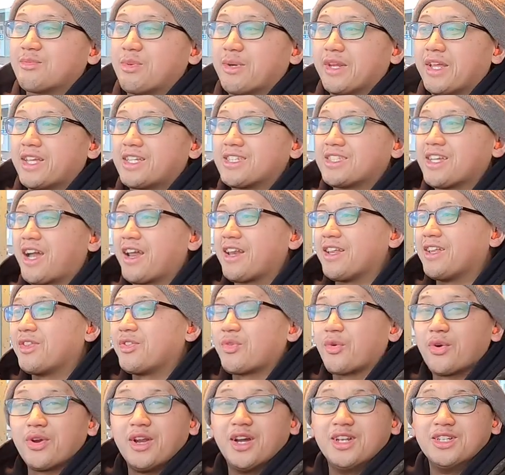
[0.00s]
Pretty exciting.
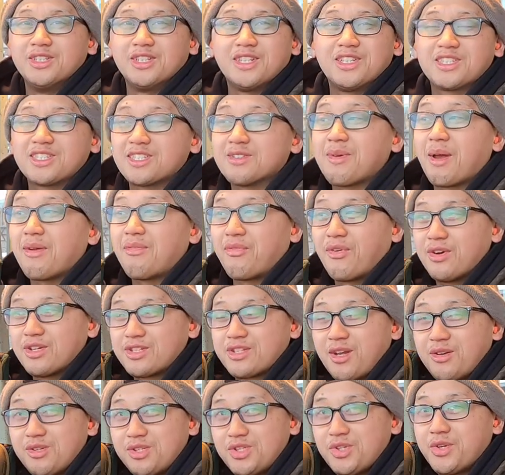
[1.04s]
Three hundred. This is my
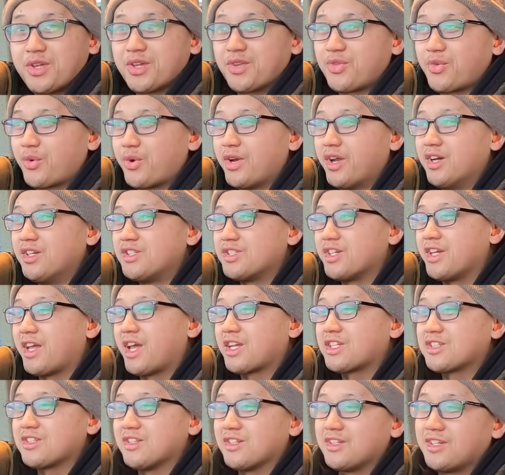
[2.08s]
first time shooting a three
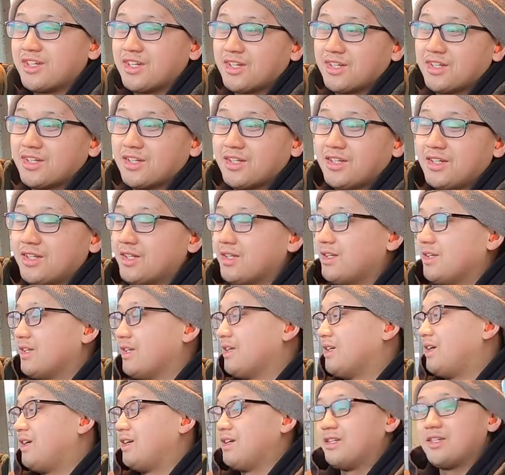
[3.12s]
hundred actually.
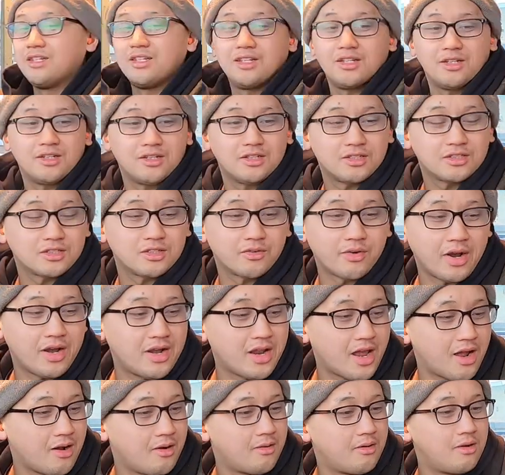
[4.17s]
So
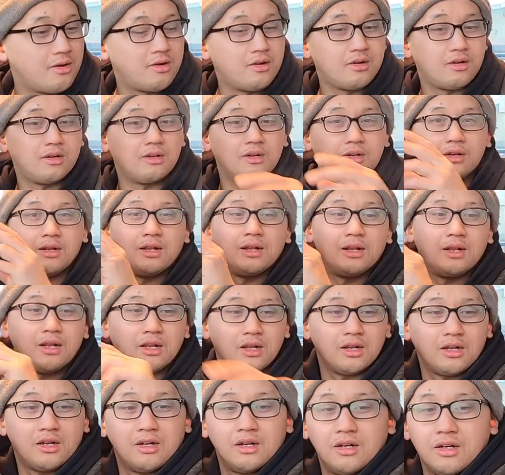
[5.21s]
right now
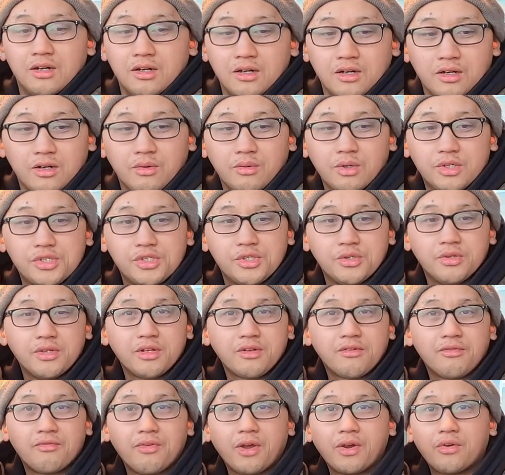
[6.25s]
we're
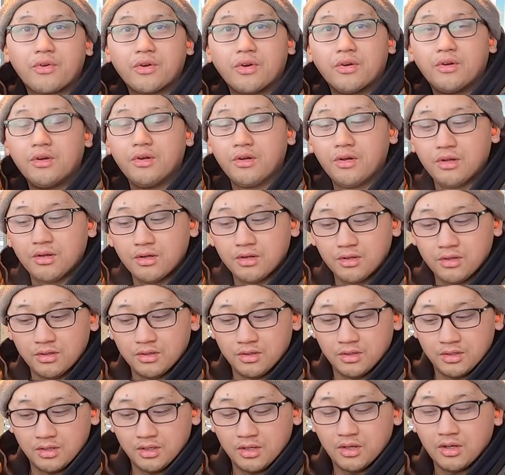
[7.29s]
shooting the Federal
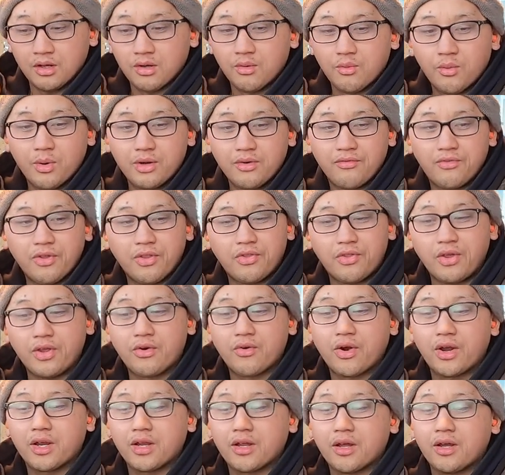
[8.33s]
one
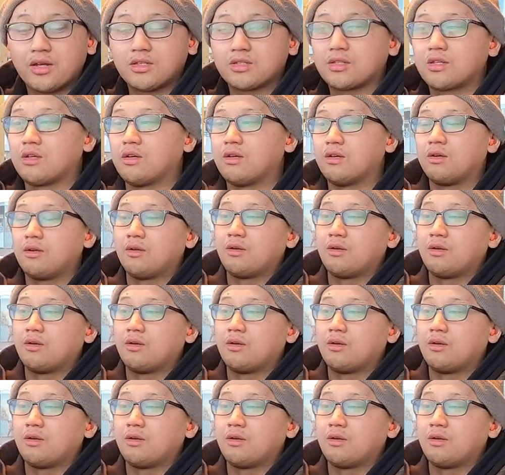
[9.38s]
fifty grain, guys.